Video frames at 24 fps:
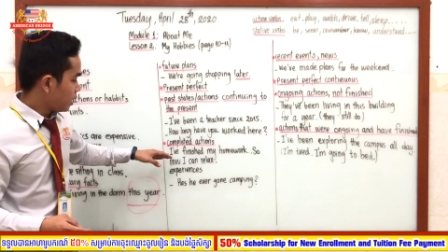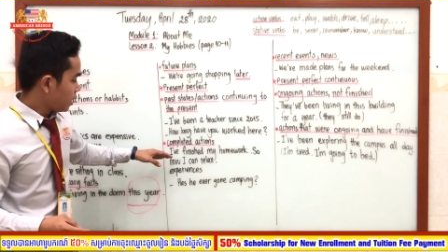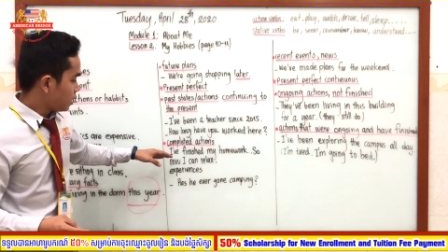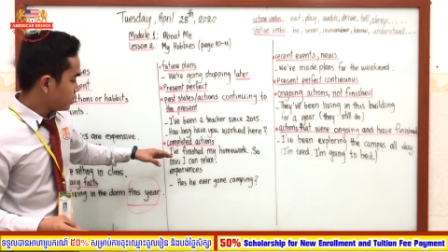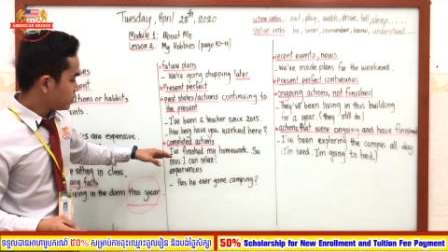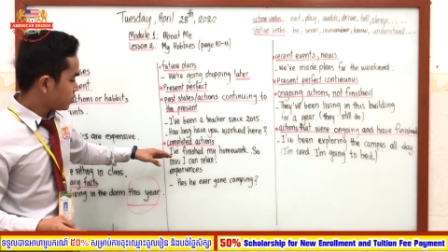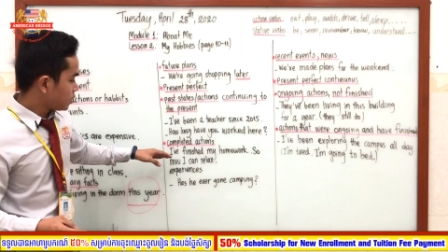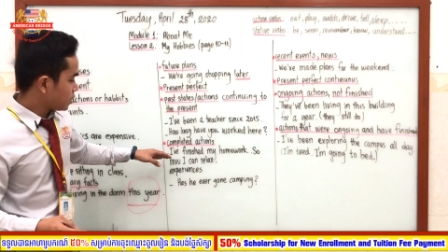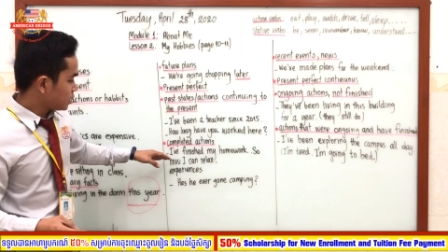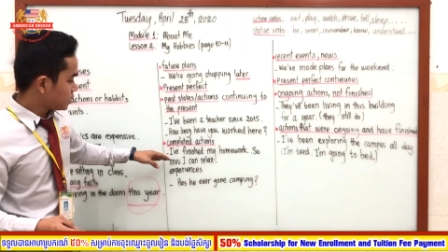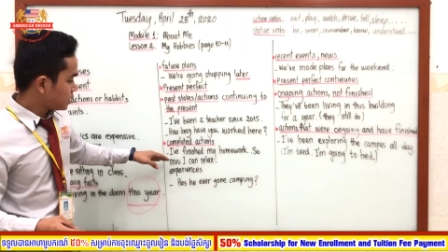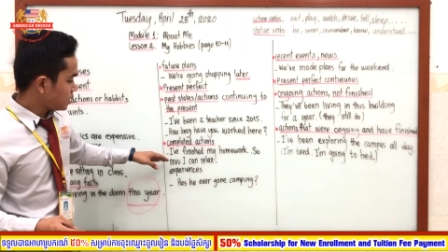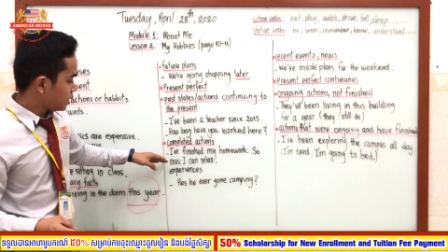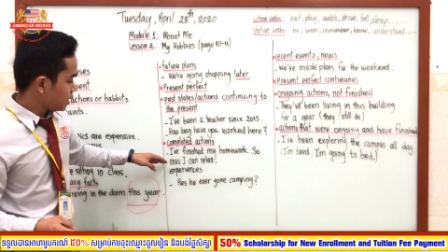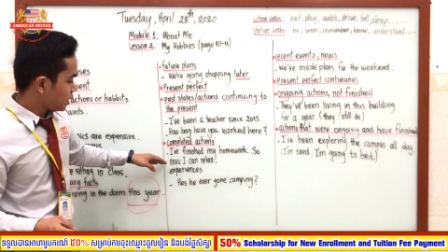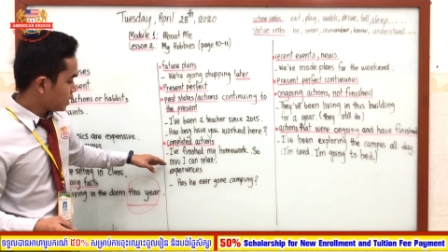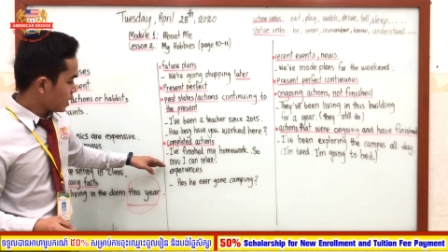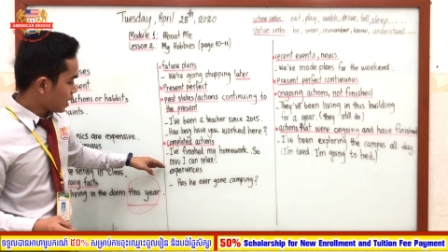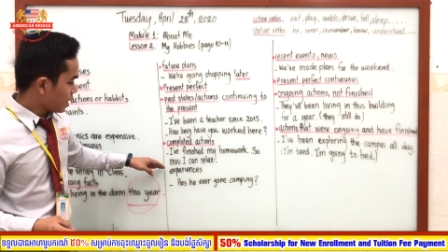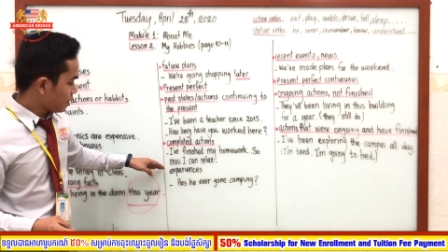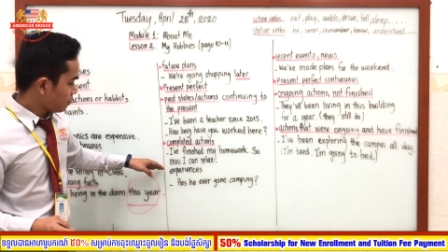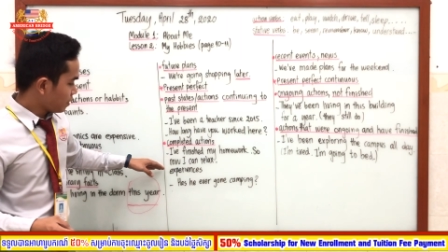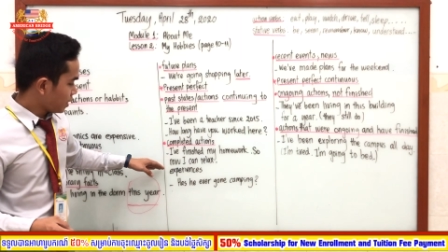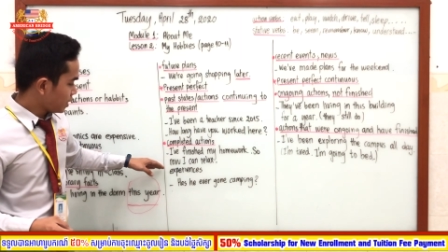As you can see
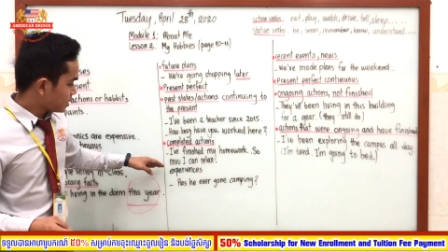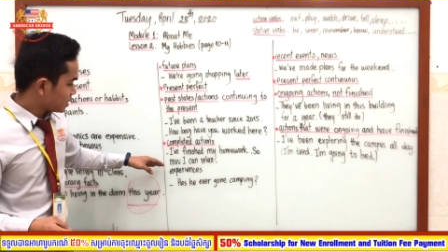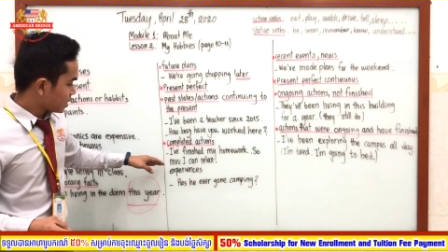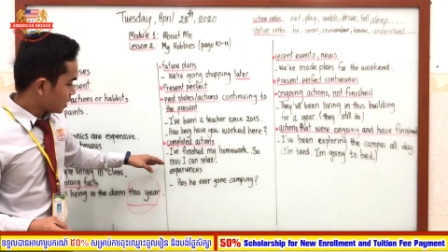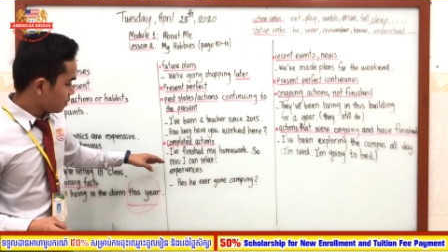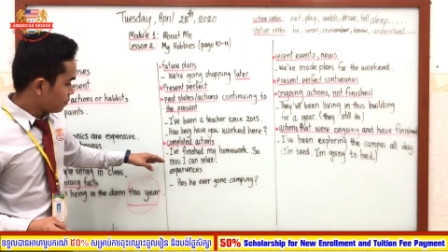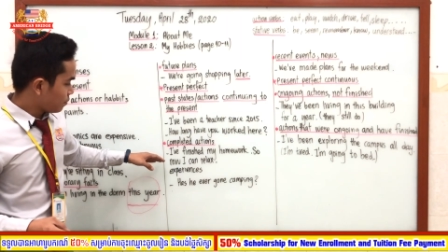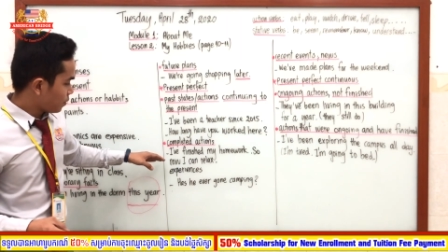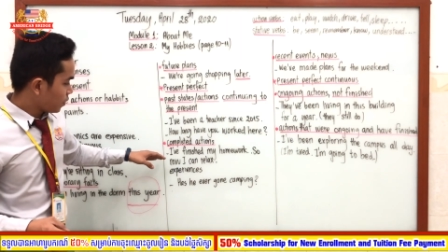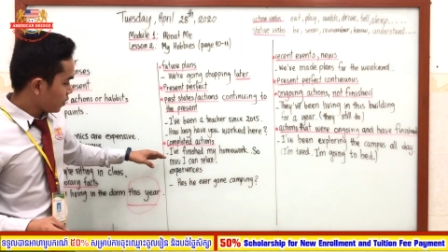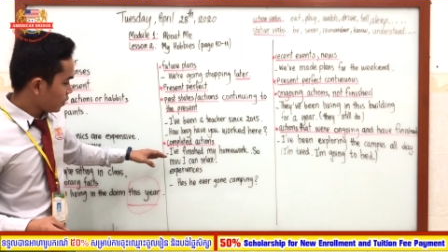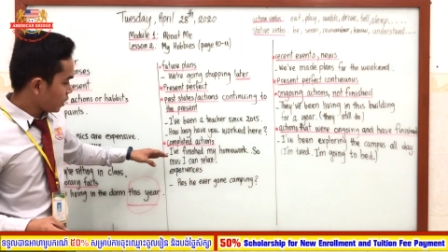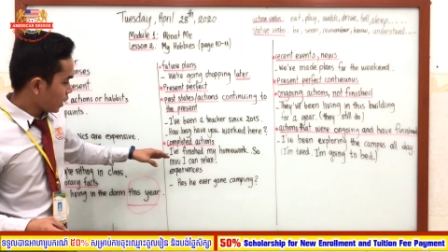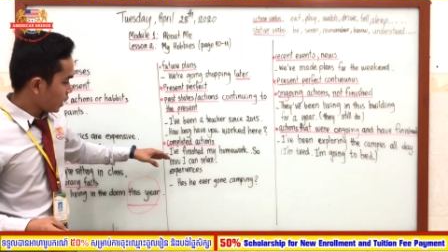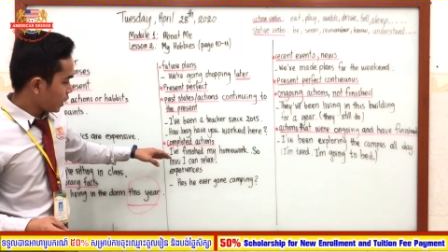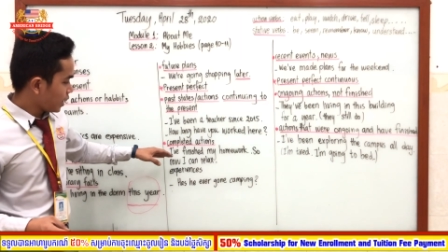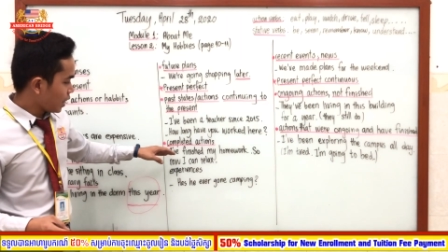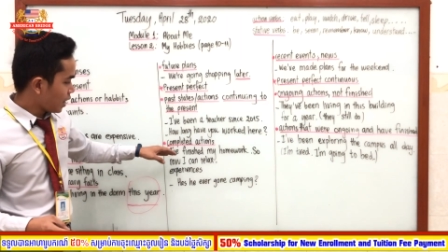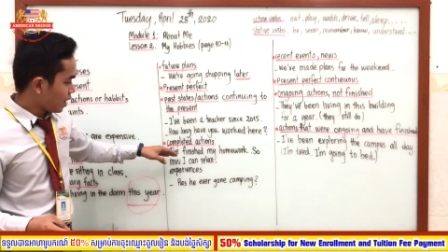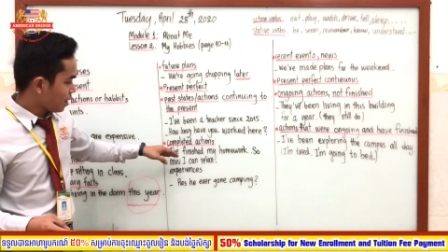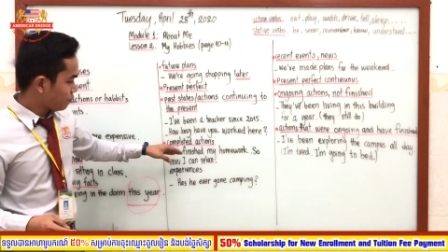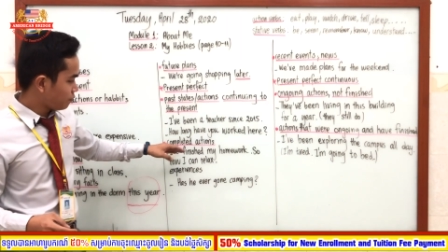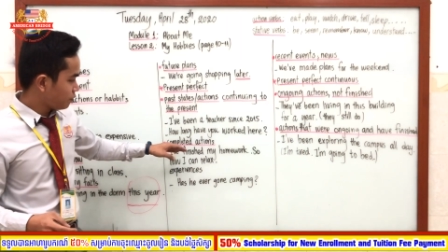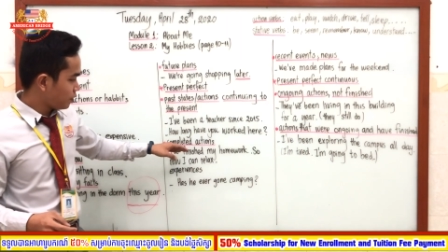in our example, I
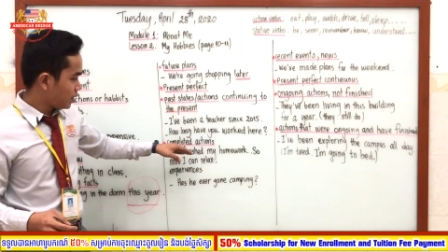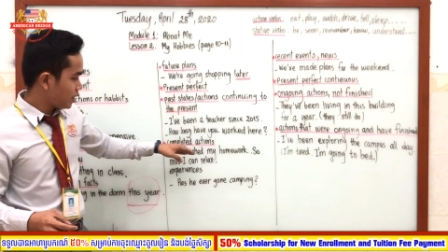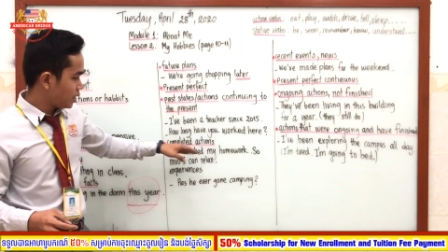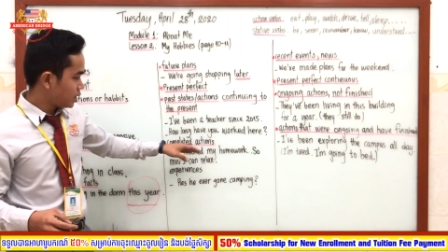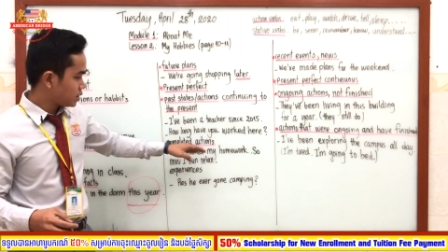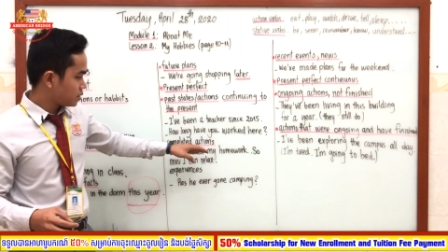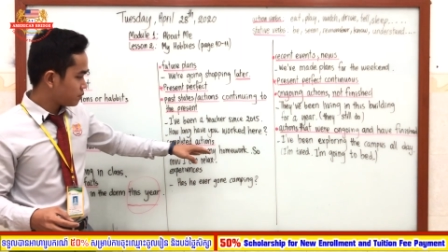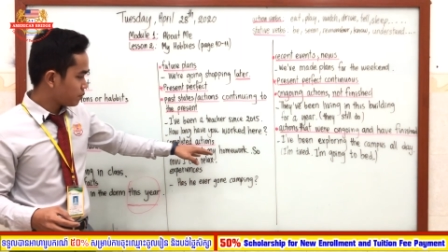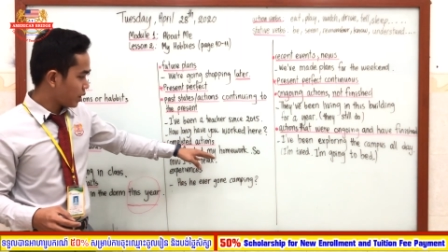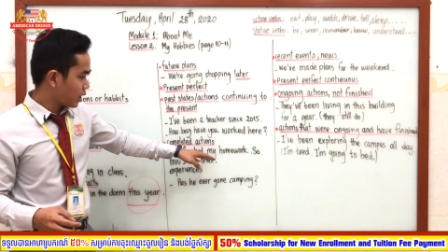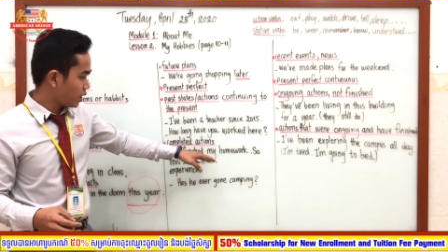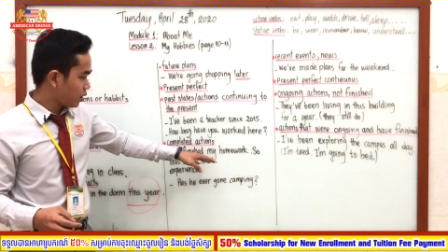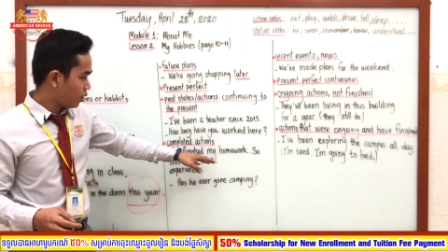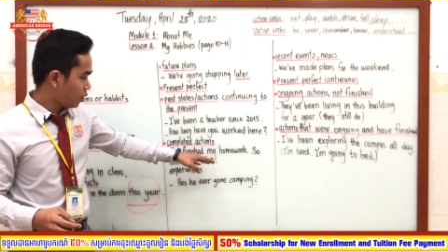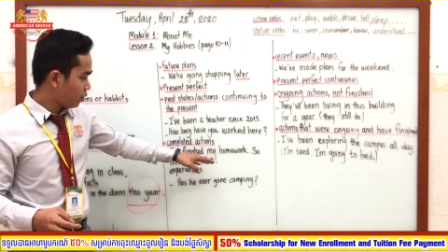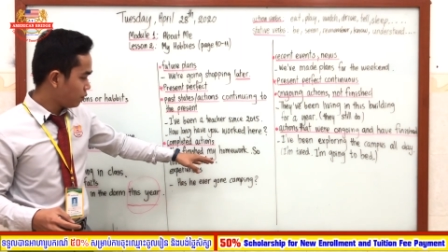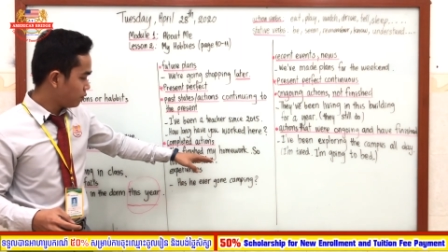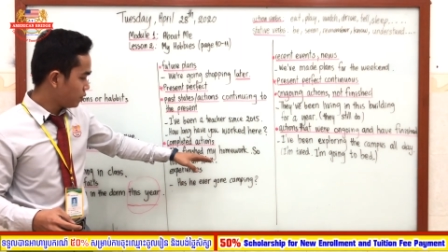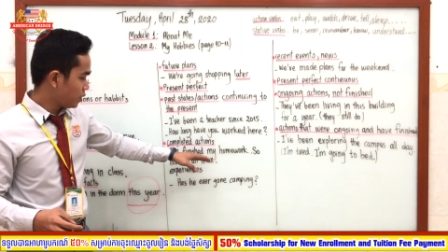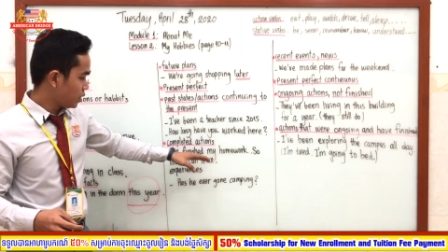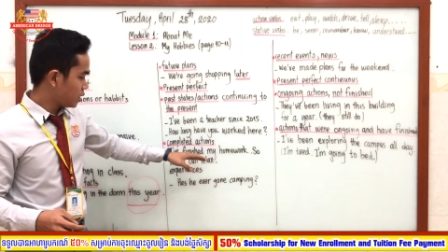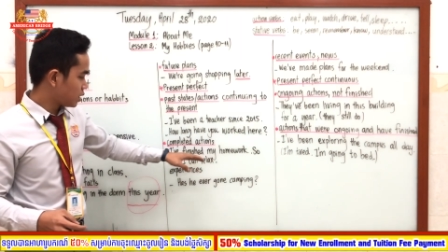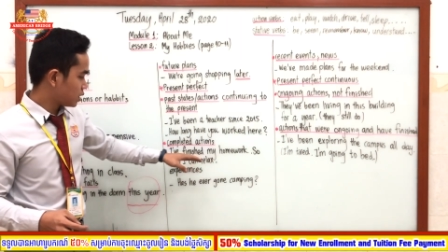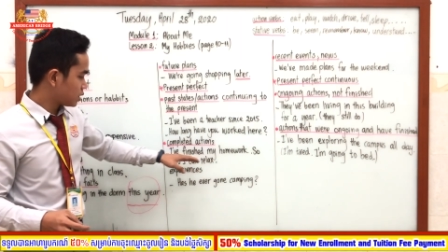have finished my
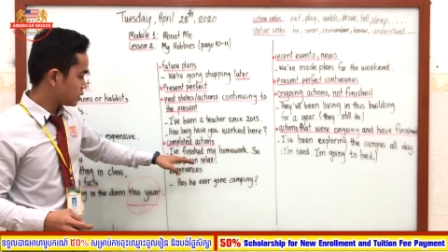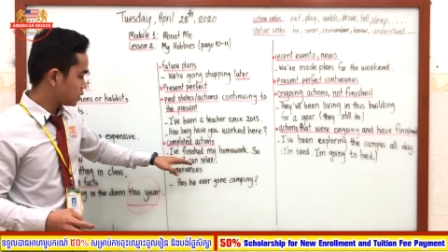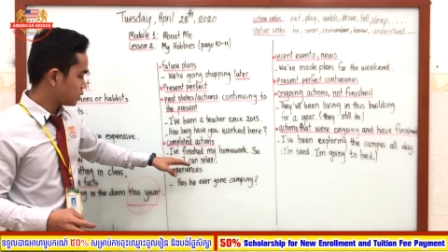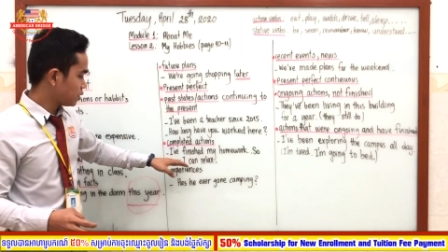homework,